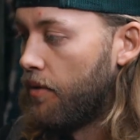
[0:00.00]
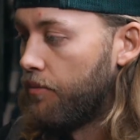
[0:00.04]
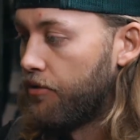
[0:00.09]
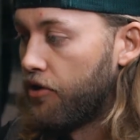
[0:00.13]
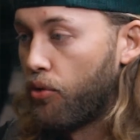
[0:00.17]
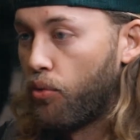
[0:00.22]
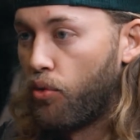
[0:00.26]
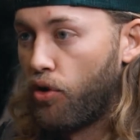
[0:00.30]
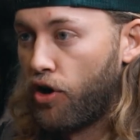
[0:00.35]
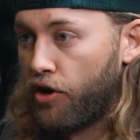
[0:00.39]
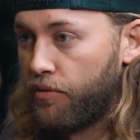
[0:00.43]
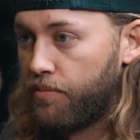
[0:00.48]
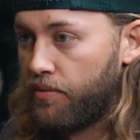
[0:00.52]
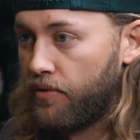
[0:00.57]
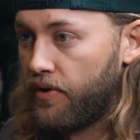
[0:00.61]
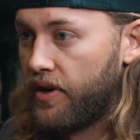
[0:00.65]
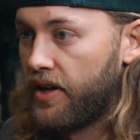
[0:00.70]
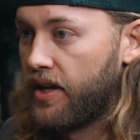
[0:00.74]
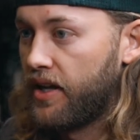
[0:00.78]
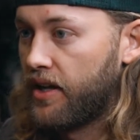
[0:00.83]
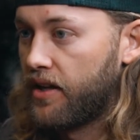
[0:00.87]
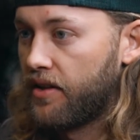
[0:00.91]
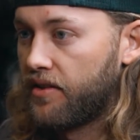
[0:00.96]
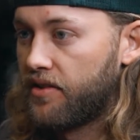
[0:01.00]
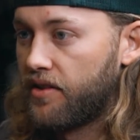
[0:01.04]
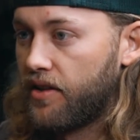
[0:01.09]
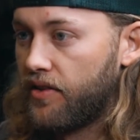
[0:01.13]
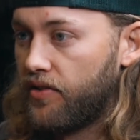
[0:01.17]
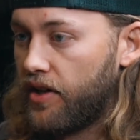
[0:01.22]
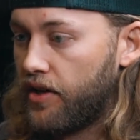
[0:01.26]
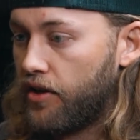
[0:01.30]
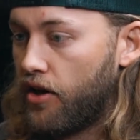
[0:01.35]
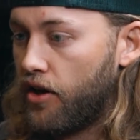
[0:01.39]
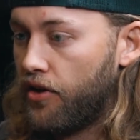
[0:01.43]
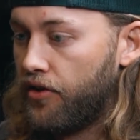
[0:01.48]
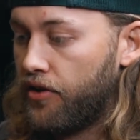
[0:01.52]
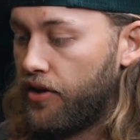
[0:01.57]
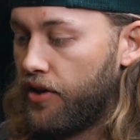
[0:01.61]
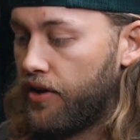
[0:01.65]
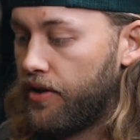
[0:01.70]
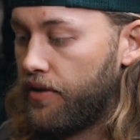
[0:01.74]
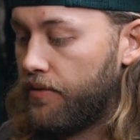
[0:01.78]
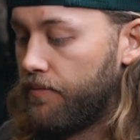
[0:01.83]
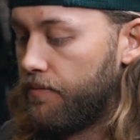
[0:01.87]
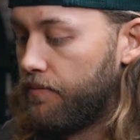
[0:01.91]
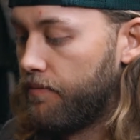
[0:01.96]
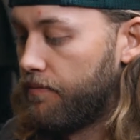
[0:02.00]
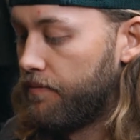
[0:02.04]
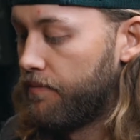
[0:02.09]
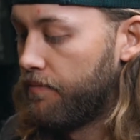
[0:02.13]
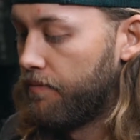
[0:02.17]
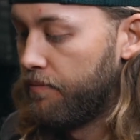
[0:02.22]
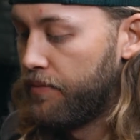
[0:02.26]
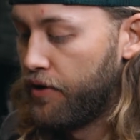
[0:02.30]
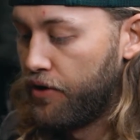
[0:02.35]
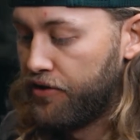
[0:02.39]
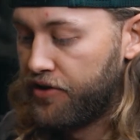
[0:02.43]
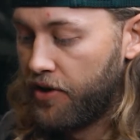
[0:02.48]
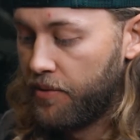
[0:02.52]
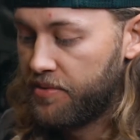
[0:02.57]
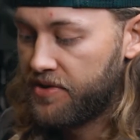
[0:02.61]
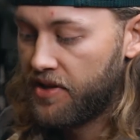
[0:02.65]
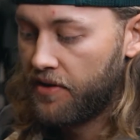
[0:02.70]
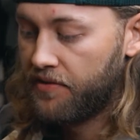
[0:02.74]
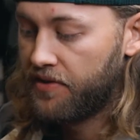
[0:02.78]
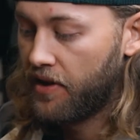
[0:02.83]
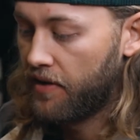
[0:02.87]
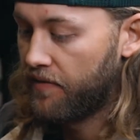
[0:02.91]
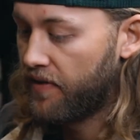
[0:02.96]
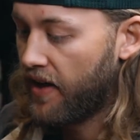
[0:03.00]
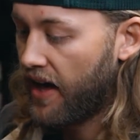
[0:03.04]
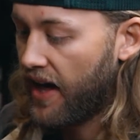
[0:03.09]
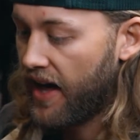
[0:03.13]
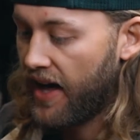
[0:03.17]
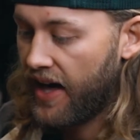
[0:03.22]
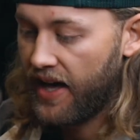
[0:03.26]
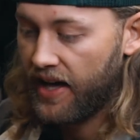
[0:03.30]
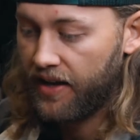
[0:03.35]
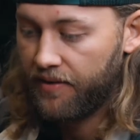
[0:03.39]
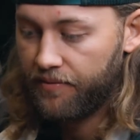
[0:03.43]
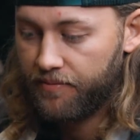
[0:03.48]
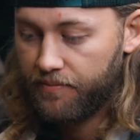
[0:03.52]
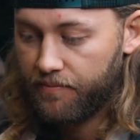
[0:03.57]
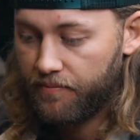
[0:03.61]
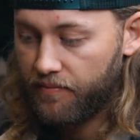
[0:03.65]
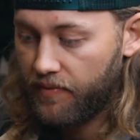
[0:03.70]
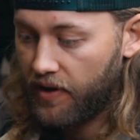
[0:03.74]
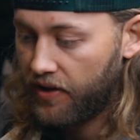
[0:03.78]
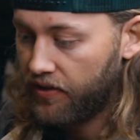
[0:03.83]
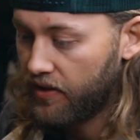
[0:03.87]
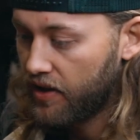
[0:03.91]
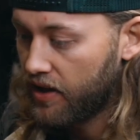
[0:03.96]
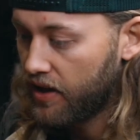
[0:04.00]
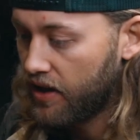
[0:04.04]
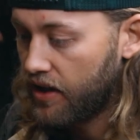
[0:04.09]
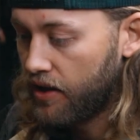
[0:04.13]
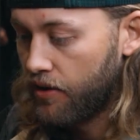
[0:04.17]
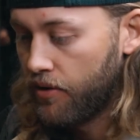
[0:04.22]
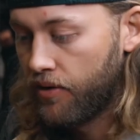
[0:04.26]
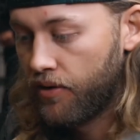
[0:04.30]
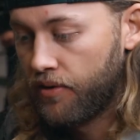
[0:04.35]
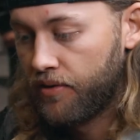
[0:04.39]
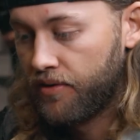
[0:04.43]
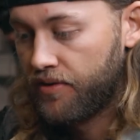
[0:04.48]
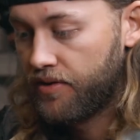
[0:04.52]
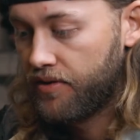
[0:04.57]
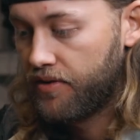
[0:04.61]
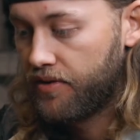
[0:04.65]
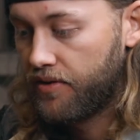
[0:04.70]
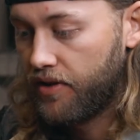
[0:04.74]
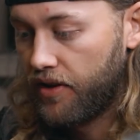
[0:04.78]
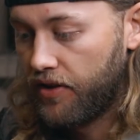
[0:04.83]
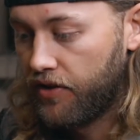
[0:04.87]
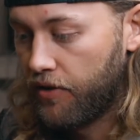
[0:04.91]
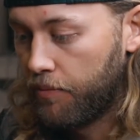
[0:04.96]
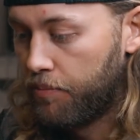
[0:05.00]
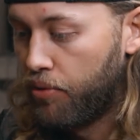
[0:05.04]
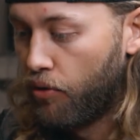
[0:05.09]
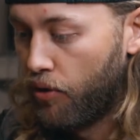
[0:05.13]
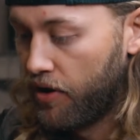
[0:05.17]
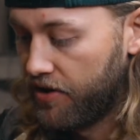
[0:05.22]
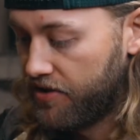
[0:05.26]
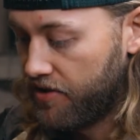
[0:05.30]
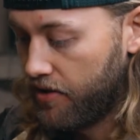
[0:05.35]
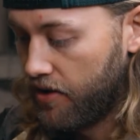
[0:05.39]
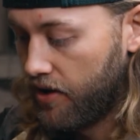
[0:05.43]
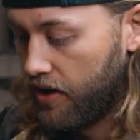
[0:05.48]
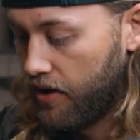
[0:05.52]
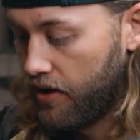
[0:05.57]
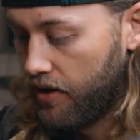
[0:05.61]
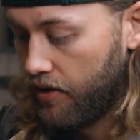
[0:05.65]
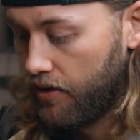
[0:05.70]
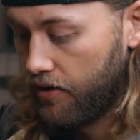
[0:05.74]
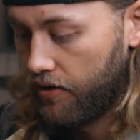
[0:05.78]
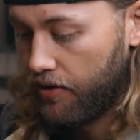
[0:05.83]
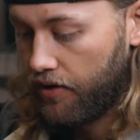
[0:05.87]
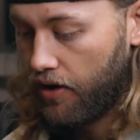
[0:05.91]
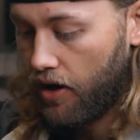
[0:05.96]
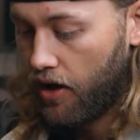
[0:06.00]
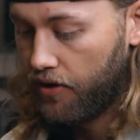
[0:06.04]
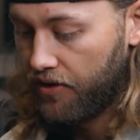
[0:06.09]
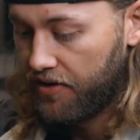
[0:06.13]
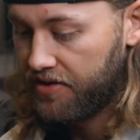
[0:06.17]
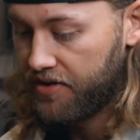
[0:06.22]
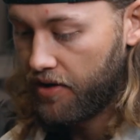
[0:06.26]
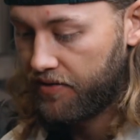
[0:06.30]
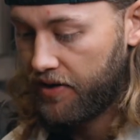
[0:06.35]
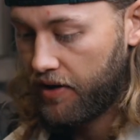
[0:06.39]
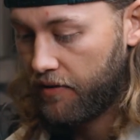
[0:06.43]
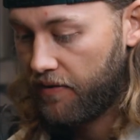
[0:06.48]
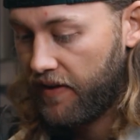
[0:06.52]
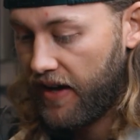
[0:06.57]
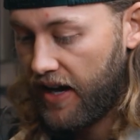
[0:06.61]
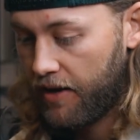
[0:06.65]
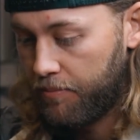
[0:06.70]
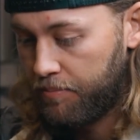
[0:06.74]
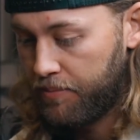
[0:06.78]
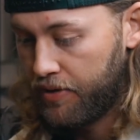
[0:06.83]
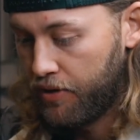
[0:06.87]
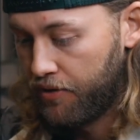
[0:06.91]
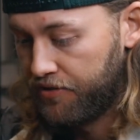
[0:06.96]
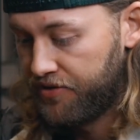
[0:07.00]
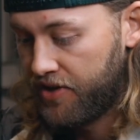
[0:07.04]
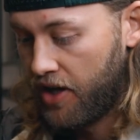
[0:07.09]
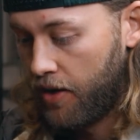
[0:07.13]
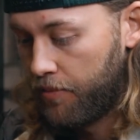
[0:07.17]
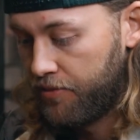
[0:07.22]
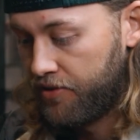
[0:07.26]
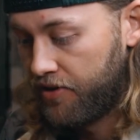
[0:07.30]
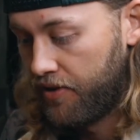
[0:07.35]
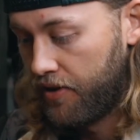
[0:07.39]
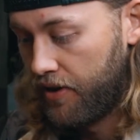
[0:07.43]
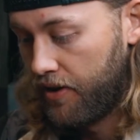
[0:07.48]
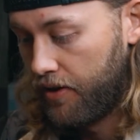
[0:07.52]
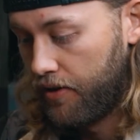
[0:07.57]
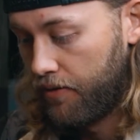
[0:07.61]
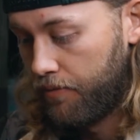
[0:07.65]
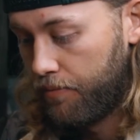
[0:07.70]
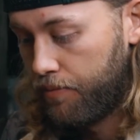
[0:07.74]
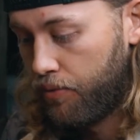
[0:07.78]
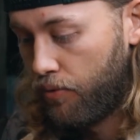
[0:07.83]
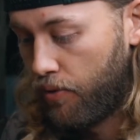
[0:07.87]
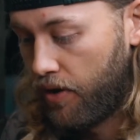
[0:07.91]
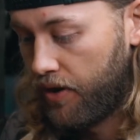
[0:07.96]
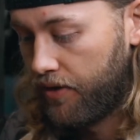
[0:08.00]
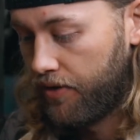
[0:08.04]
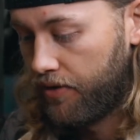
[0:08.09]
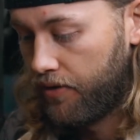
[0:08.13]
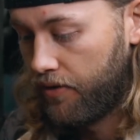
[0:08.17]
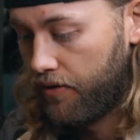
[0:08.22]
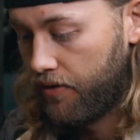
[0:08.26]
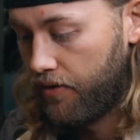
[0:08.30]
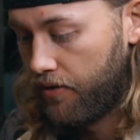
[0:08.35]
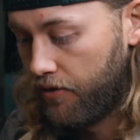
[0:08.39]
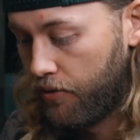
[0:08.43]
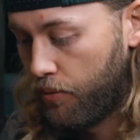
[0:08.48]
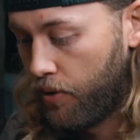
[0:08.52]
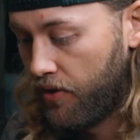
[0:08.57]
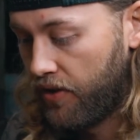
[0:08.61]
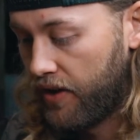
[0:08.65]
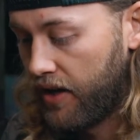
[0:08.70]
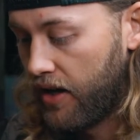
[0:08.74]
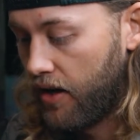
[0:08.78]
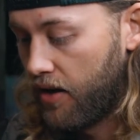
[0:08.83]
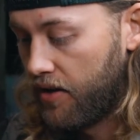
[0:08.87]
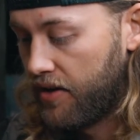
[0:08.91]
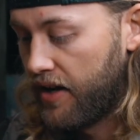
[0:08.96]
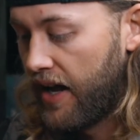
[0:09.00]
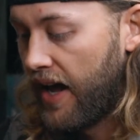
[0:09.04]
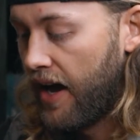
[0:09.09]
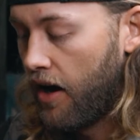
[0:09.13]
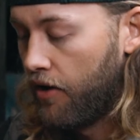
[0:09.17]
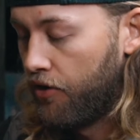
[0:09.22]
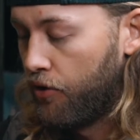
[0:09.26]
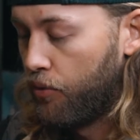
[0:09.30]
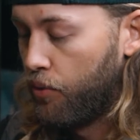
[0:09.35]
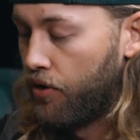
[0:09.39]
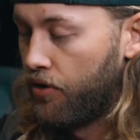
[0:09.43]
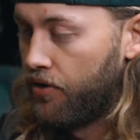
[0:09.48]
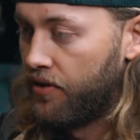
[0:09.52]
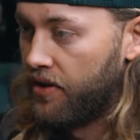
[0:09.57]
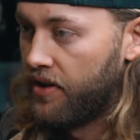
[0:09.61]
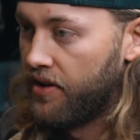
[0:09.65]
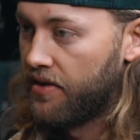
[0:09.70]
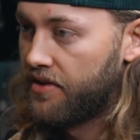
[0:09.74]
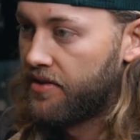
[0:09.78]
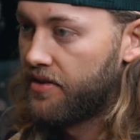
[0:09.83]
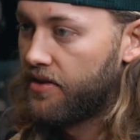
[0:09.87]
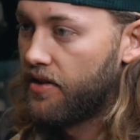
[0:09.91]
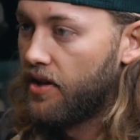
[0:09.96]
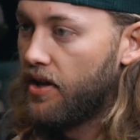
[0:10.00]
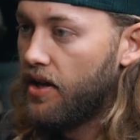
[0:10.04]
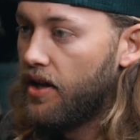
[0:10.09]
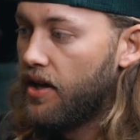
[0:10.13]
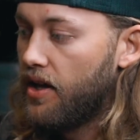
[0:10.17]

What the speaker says: their work brings, and then all the built up stuff they've had in the years, and the point to, or all the stuff they've had built up to the point where they are now in the wilderness.